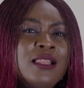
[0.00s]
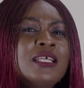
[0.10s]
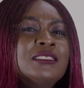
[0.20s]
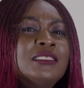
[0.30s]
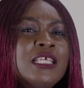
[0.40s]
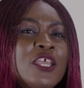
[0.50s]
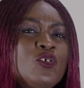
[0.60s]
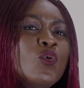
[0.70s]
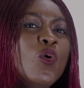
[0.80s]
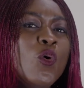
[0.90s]
Let's say
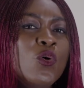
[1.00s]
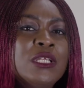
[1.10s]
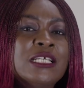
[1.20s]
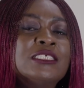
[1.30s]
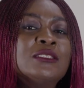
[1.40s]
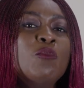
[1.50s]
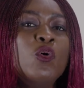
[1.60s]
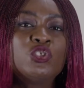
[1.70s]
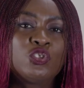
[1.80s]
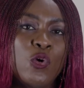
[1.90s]
you own a
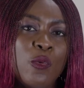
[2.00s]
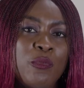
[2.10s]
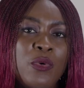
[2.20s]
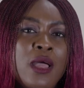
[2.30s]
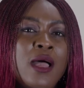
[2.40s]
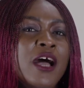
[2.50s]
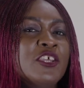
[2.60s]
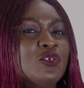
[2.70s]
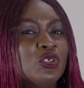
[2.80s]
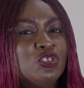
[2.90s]
small shop
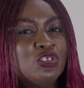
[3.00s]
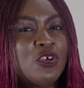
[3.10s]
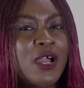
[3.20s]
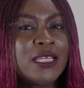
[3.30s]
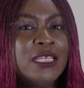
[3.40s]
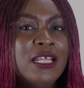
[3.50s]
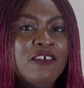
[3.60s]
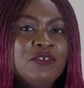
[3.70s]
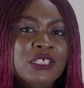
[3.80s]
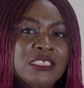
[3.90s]
and you're tracking
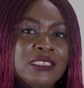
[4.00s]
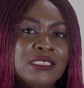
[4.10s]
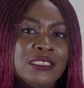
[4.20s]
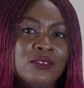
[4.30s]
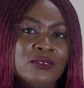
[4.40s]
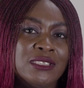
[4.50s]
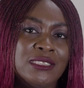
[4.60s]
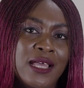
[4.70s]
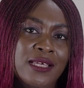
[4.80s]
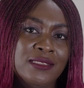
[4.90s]
average sales
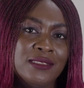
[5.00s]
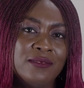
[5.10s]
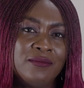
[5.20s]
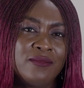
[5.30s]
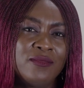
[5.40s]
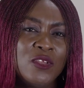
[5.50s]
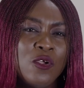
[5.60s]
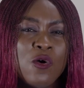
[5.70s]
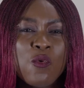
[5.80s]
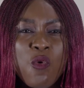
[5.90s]
size.
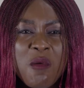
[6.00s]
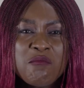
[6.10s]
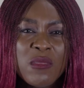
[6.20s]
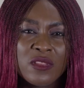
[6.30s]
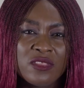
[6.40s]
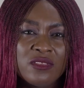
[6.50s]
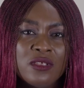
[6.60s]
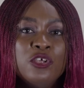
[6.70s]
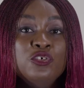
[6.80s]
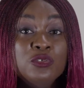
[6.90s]
1 month,
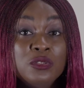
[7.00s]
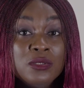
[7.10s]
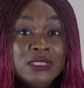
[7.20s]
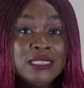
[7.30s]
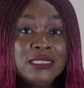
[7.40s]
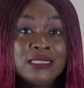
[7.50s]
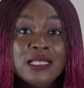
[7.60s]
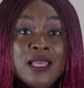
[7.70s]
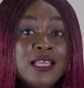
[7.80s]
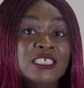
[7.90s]
you notice
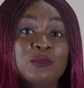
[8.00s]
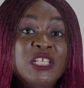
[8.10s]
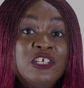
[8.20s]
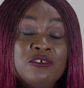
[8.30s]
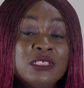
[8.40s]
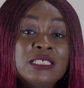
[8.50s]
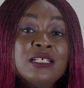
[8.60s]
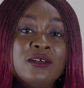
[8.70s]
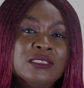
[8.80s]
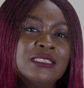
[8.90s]
it's been
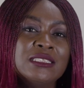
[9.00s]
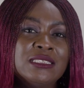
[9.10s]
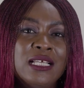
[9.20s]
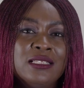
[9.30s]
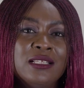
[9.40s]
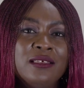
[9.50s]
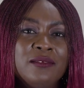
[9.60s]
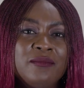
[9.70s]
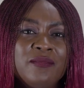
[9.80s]
increasing consistently.